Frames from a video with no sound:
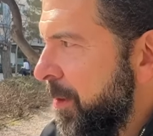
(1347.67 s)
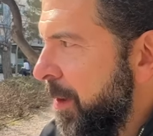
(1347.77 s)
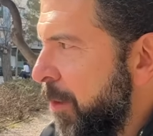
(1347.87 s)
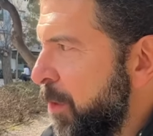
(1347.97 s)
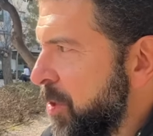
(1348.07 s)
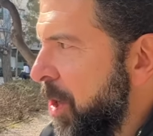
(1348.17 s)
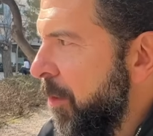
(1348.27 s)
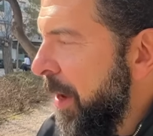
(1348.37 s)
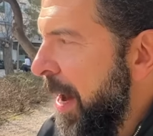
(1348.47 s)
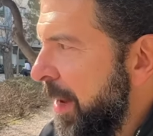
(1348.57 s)
what's
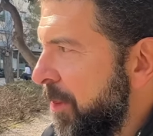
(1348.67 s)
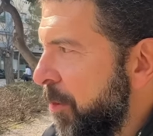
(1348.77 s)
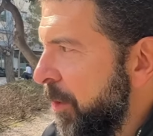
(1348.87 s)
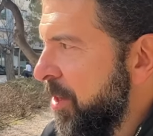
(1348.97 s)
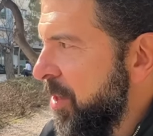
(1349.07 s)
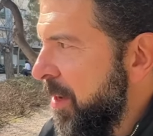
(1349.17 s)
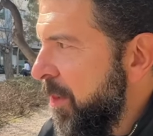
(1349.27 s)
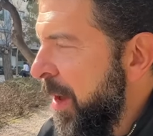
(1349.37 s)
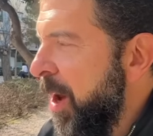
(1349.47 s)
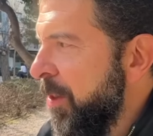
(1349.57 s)
going on in the region,
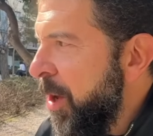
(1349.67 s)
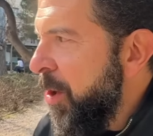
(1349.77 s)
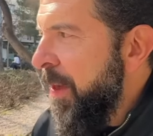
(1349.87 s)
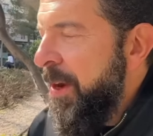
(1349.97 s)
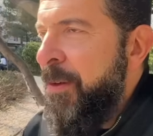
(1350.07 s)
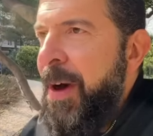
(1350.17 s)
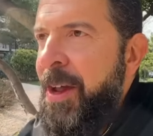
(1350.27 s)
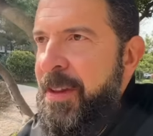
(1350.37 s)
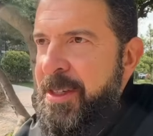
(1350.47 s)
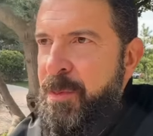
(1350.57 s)
they all know that
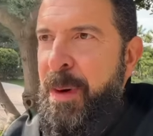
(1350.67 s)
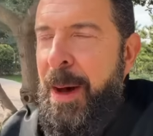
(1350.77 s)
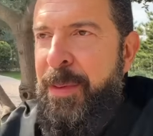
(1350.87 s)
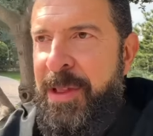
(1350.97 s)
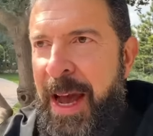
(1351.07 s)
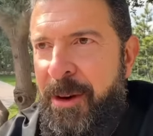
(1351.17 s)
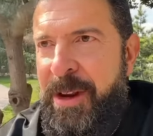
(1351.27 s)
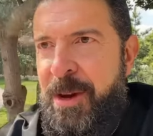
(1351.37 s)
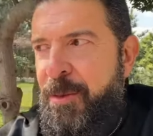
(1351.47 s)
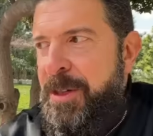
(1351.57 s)
Navalny's
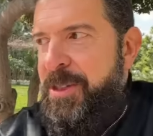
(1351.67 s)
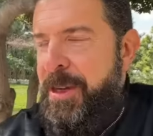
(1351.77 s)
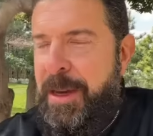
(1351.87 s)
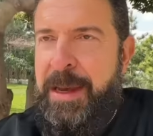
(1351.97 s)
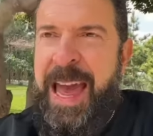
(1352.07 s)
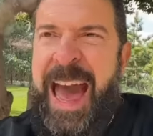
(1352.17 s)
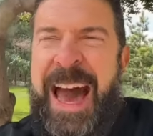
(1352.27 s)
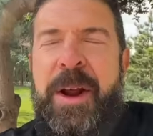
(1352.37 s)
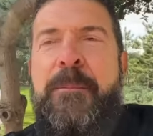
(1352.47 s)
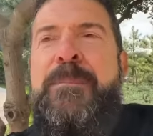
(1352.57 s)
popularity was
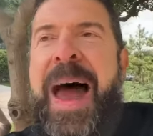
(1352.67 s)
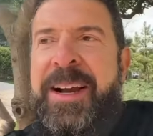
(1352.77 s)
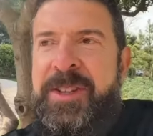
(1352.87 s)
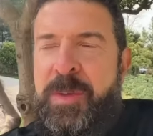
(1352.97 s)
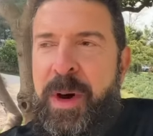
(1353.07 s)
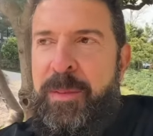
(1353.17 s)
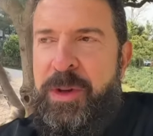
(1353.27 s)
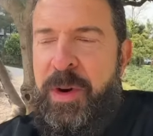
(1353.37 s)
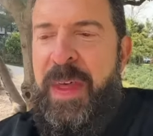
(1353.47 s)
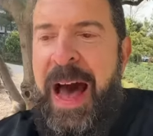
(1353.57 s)
at a maximum.
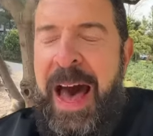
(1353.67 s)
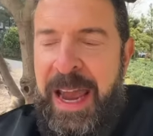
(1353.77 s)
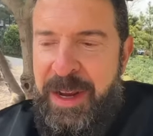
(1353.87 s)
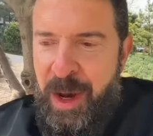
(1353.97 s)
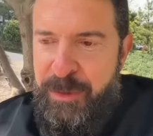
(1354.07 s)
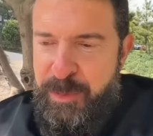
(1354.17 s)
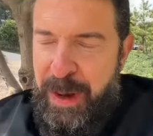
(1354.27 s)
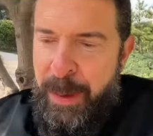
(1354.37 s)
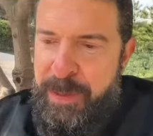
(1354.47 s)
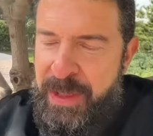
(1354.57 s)
During the height of his
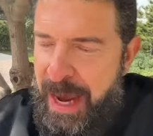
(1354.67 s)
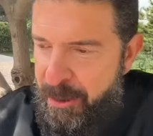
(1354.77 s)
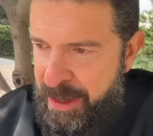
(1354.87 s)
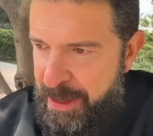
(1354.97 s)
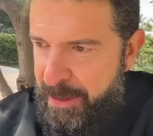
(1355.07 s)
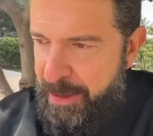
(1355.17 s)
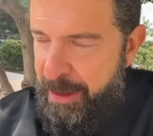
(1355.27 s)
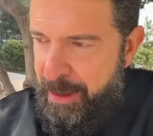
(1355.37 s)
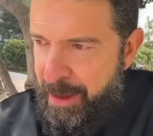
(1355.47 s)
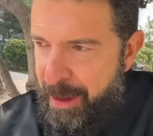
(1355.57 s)
popularity,
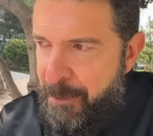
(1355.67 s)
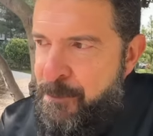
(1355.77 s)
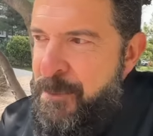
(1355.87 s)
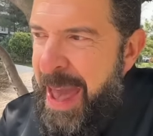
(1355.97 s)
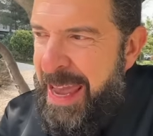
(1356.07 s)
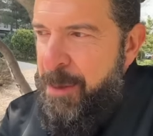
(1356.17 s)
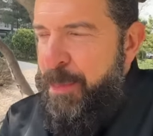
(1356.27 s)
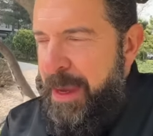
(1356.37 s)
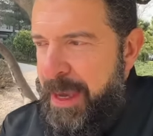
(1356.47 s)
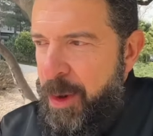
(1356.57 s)

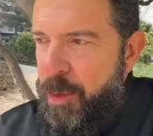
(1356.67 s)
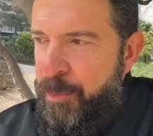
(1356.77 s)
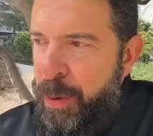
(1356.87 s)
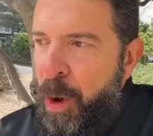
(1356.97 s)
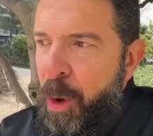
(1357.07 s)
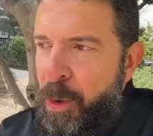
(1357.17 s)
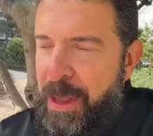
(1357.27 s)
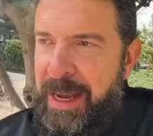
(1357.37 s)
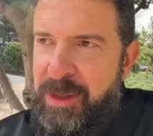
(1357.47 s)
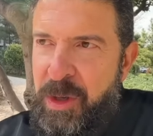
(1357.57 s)
maybe he would poll
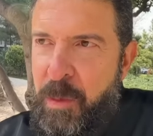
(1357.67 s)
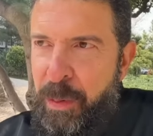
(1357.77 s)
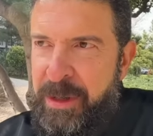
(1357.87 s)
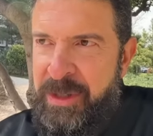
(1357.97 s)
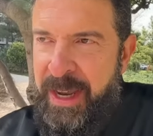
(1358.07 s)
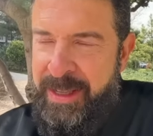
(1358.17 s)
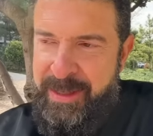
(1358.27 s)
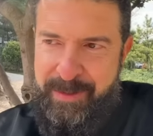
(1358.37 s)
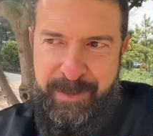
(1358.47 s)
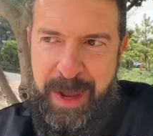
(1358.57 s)
at
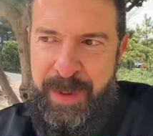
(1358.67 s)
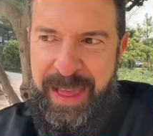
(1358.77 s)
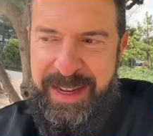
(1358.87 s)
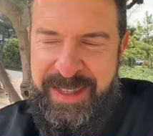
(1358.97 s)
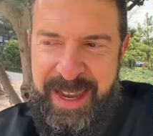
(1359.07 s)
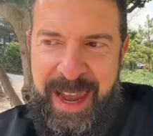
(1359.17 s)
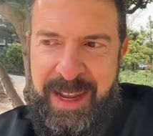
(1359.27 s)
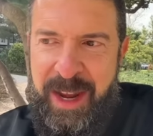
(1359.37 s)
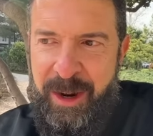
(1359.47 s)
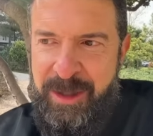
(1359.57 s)
2%. Maybe like
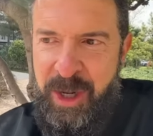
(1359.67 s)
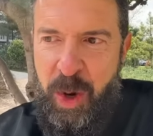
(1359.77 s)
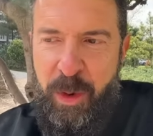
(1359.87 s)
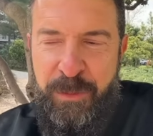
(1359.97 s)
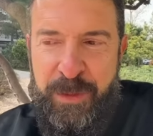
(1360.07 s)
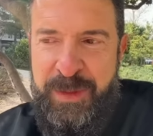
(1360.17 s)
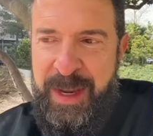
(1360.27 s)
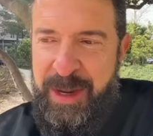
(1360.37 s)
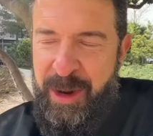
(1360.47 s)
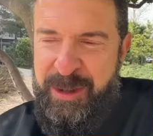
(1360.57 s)
10 years ago or
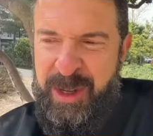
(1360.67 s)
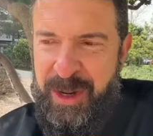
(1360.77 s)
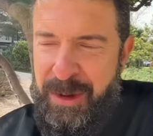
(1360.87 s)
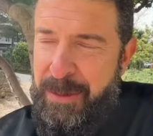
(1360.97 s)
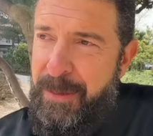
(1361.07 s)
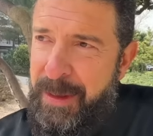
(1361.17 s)
15 years ago,